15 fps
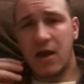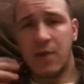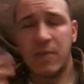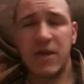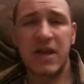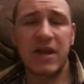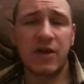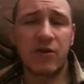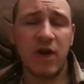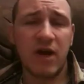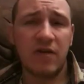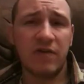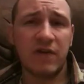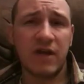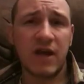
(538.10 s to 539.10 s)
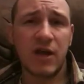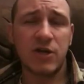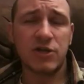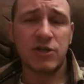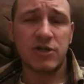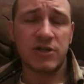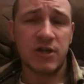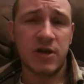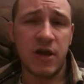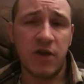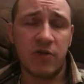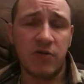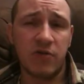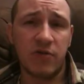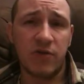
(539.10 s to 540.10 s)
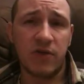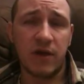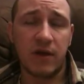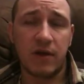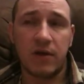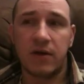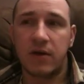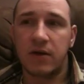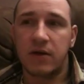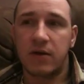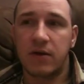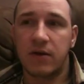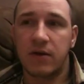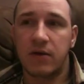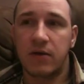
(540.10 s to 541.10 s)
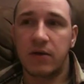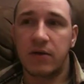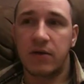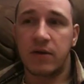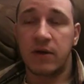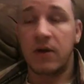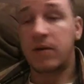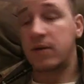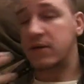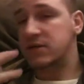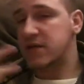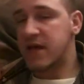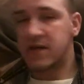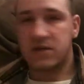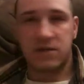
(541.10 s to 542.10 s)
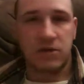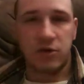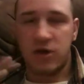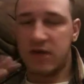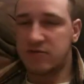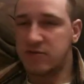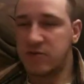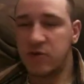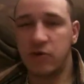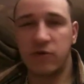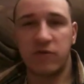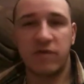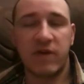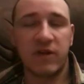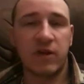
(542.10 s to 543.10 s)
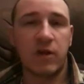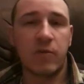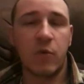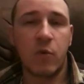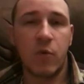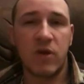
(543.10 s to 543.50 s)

Immediate gratification is another thing. And this could have something to do with the fact that I'm a